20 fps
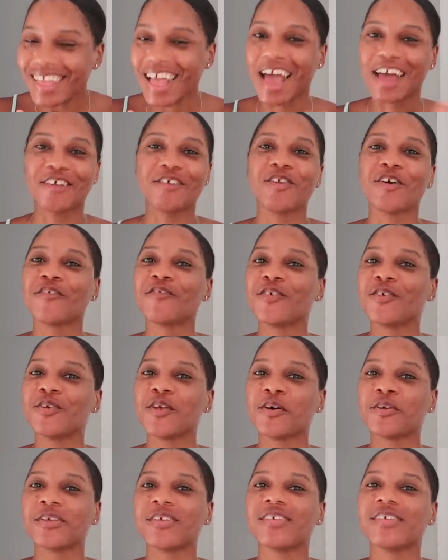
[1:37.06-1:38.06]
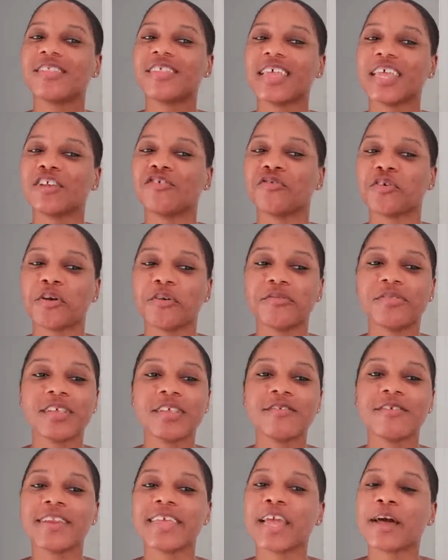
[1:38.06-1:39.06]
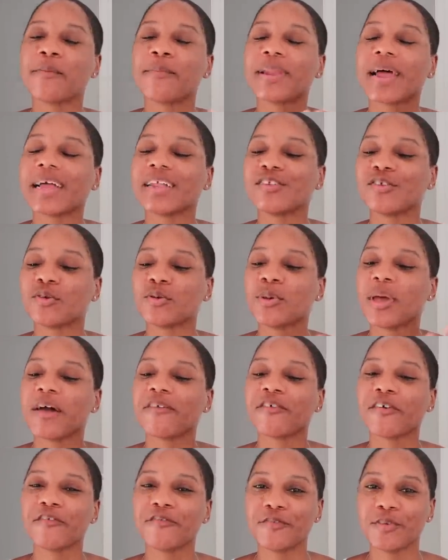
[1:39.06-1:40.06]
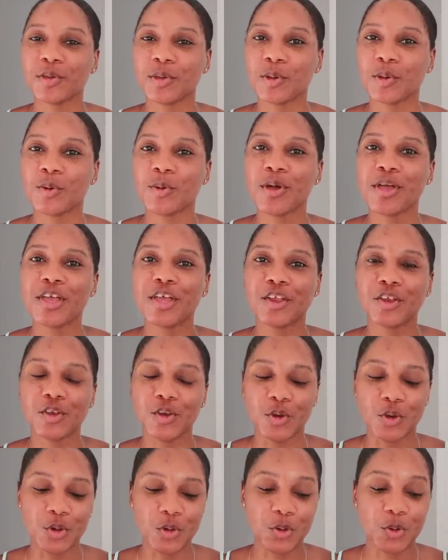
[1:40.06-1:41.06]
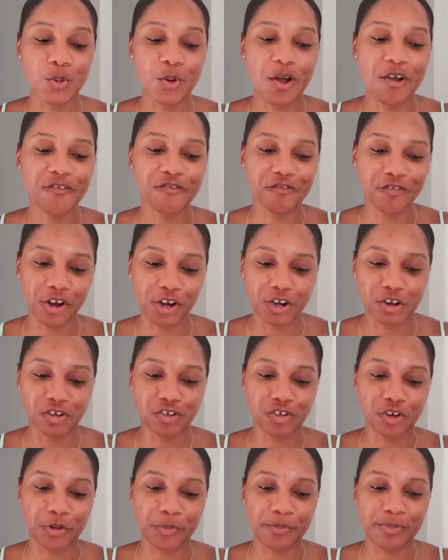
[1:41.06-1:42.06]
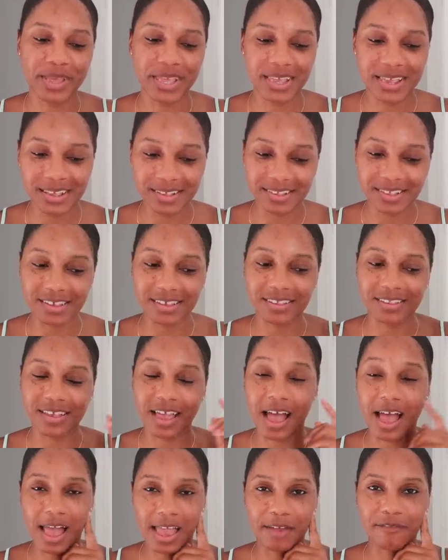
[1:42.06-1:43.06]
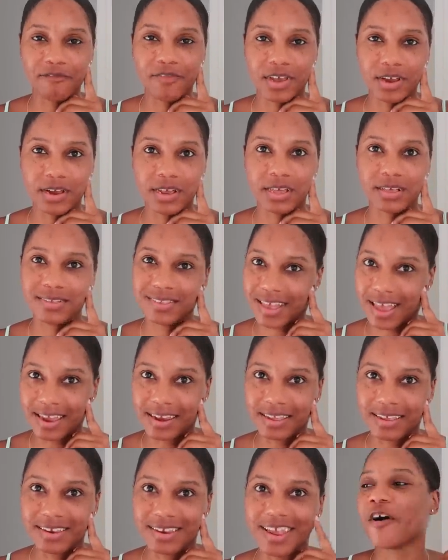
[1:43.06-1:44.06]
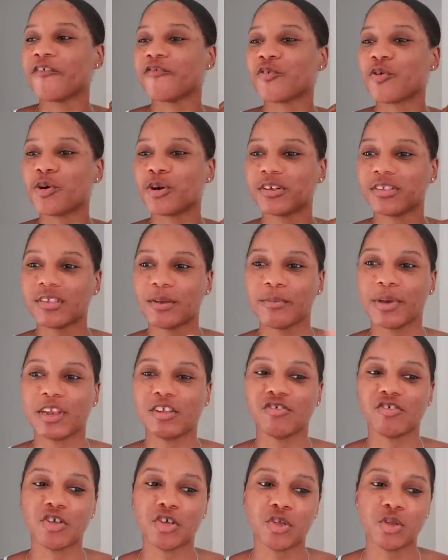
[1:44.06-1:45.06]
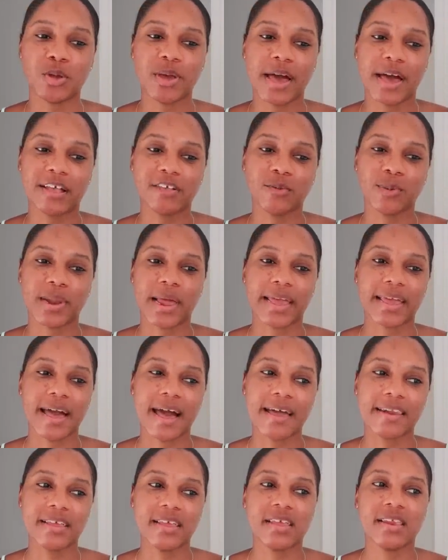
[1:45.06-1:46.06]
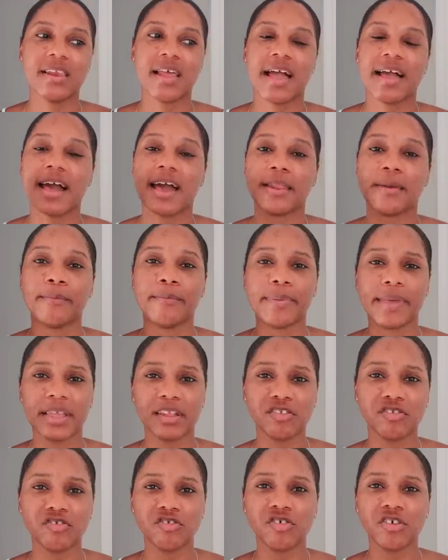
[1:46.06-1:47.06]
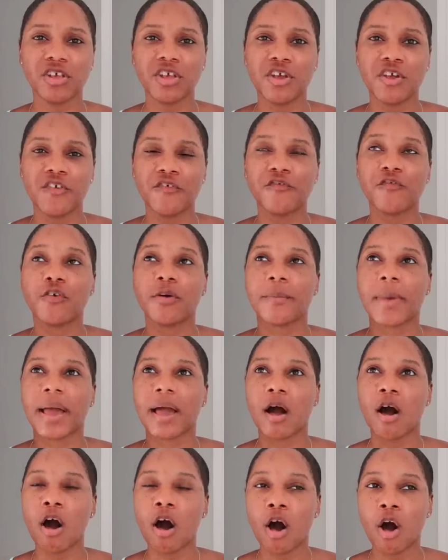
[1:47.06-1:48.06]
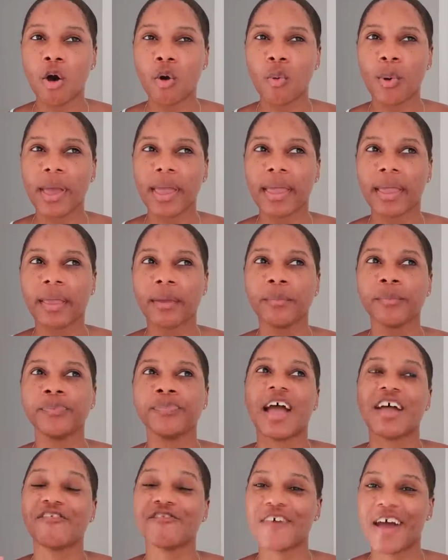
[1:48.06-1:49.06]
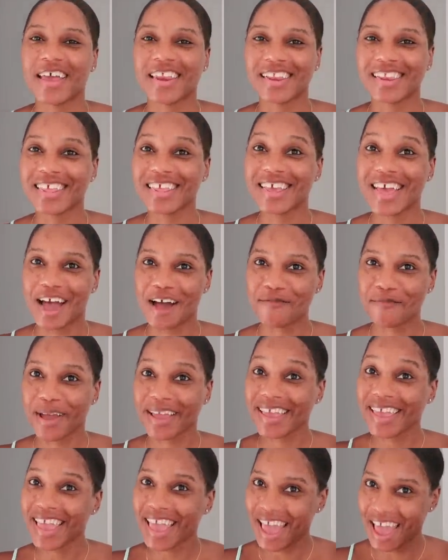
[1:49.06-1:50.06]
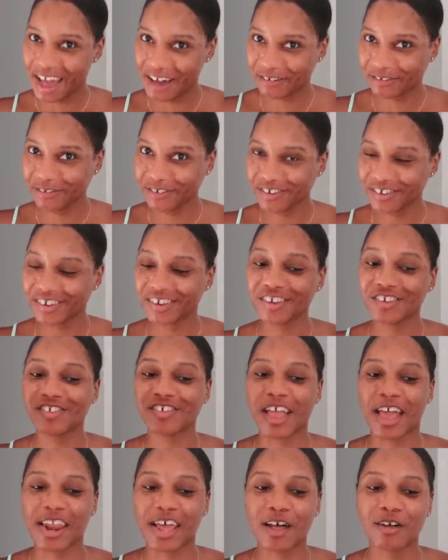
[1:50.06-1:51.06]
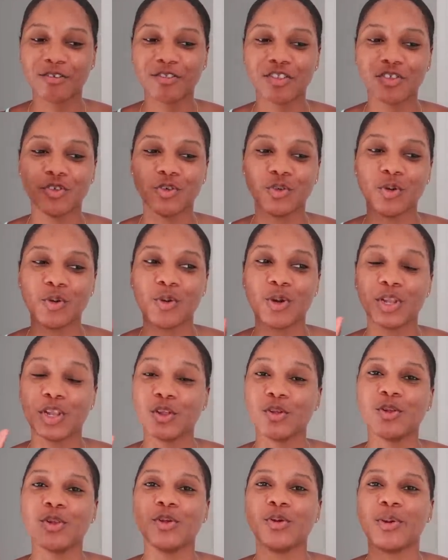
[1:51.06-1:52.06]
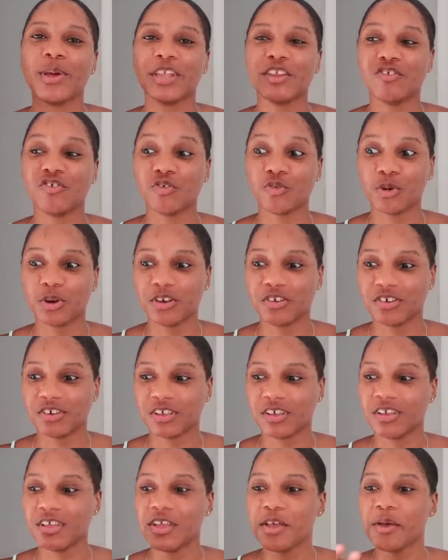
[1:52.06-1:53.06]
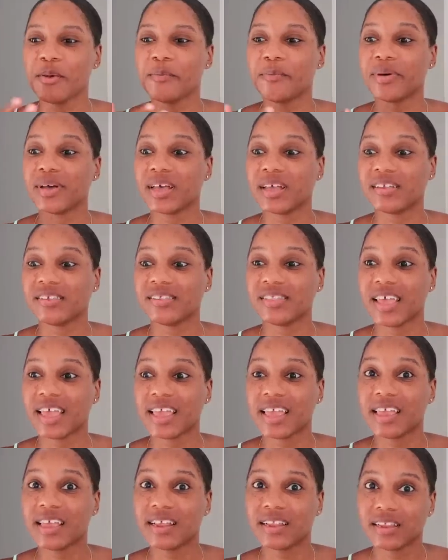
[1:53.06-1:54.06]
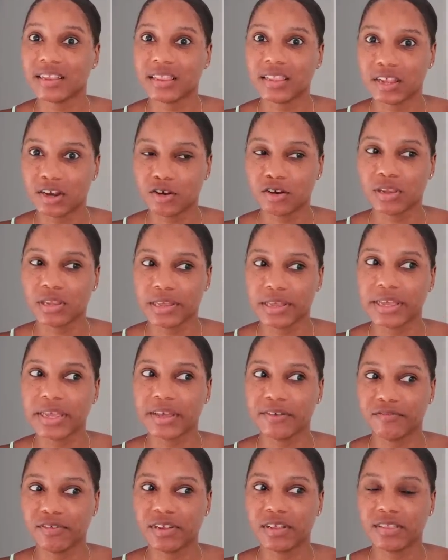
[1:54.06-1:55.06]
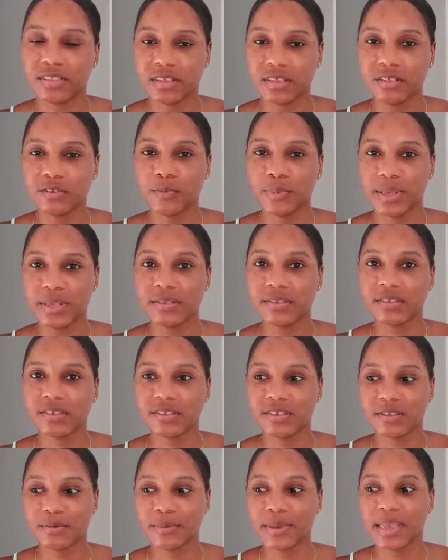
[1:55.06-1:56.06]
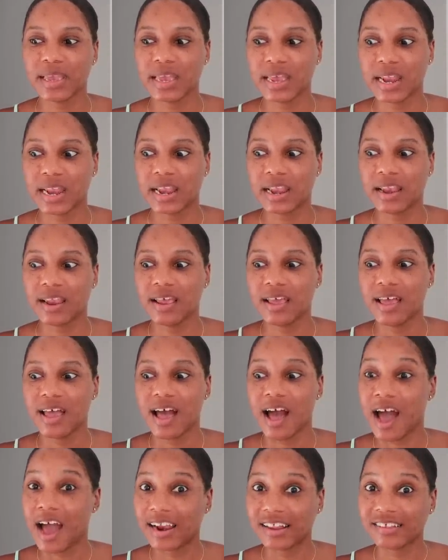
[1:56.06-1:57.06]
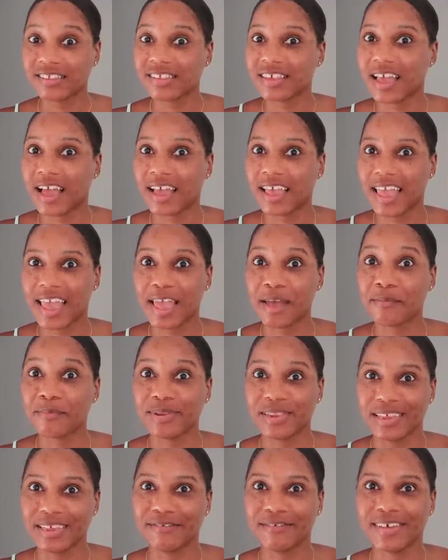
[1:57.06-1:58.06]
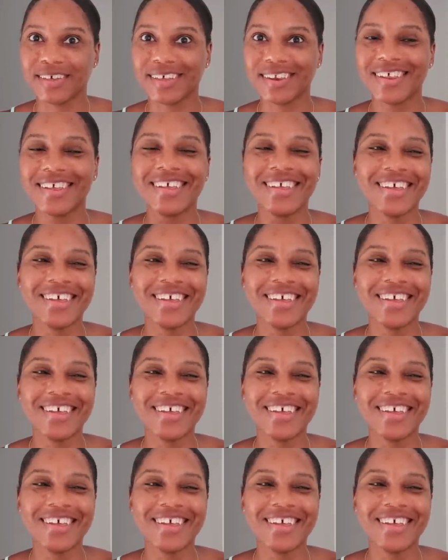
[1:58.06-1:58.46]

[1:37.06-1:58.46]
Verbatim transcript: I don't know if you noticed in the intro of this video, but I do have a few new furniture pieces. I am very excited. Of course, I'm going to show you guys what I got in. I got a bench for my hallway. I finally got my couch. Shout out to Lulu and Georgia because they literally gifted these pieces to me, and honestly, I can't believe it.